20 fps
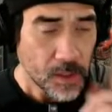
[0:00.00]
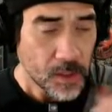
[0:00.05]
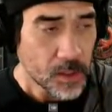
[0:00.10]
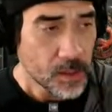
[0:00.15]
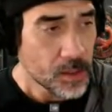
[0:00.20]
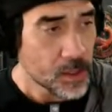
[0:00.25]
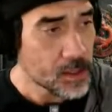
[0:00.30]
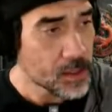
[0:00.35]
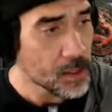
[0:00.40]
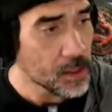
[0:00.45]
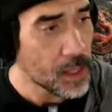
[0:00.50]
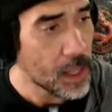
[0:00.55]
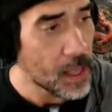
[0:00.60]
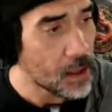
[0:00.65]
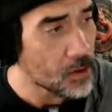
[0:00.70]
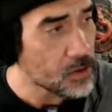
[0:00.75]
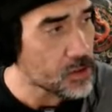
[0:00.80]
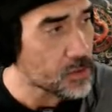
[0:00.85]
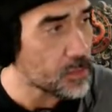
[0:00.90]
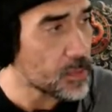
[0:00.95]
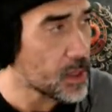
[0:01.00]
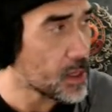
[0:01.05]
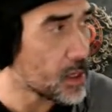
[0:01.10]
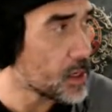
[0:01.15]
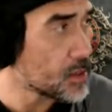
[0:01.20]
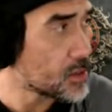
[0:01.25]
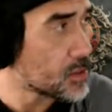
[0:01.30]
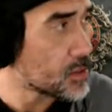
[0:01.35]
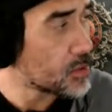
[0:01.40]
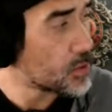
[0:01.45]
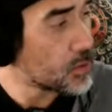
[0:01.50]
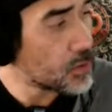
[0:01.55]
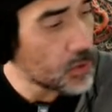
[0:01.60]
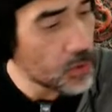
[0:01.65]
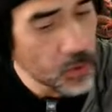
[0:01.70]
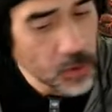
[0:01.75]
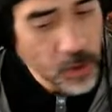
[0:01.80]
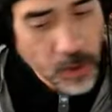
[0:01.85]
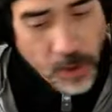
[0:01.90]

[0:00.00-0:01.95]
This allows me to